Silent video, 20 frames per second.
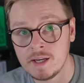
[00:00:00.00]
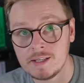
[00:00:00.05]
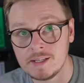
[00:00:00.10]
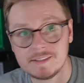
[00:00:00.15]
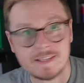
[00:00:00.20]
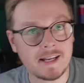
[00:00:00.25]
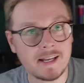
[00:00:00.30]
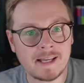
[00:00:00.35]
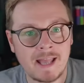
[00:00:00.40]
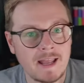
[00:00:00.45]

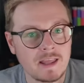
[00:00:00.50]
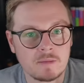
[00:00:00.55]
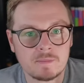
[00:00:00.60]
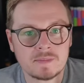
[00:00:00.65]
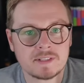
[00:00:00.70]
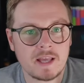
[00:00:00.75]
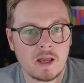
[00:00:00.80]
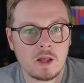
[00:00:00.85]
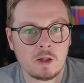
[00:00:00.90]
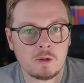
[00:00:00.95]
dedicate
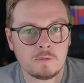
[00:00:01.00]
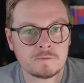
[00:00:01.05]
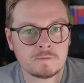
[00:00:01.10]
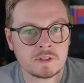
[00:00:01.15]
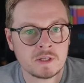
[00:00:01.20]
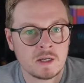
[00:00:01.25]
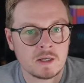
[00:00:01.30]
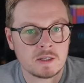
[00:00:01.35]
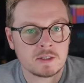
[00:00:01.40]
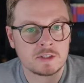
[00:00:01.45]
themselves
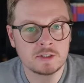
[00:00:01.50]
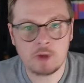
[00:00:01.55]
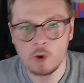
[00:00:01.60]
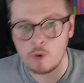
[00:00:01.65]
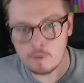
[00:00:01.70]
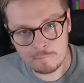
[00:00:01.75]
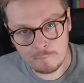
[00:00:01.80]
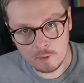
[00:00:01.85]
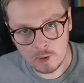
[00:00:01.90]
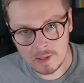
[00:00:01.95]

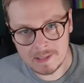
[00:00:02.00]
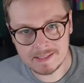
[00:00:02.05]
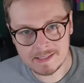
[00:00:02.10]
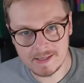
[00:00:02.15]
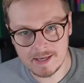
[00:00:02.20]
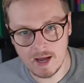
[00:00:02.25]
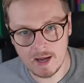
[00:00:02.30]
so fully to the